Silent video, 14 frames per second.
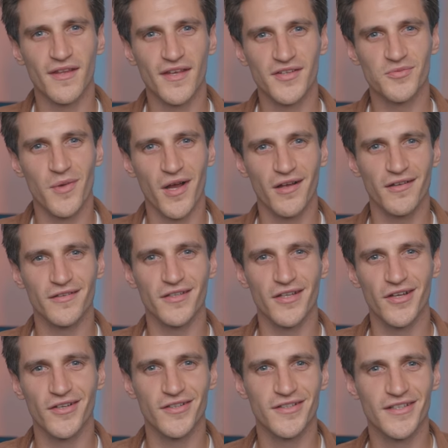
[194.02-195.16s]
there's my
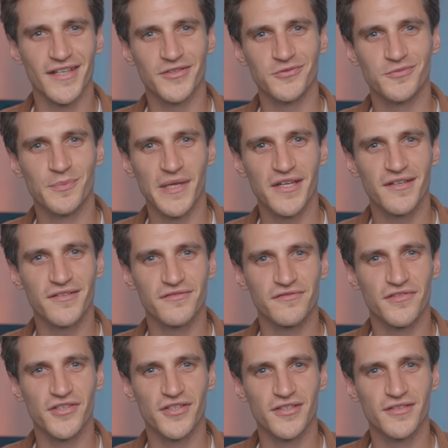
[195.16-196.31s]
uh, little bit
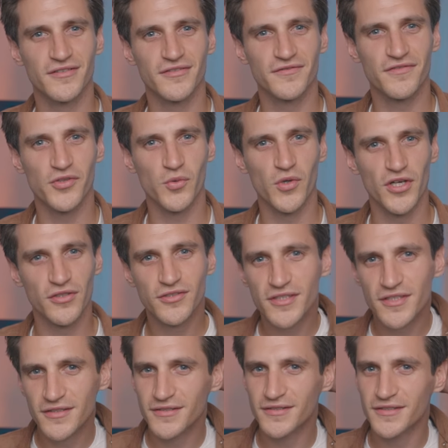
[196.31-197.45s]
for the for the world.
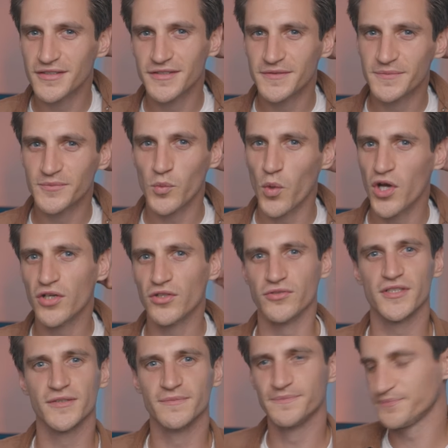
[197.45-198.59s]

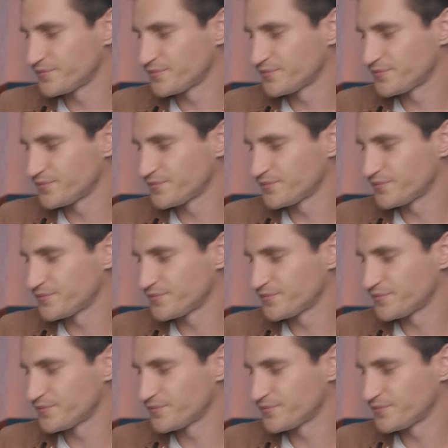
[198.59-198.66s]
World.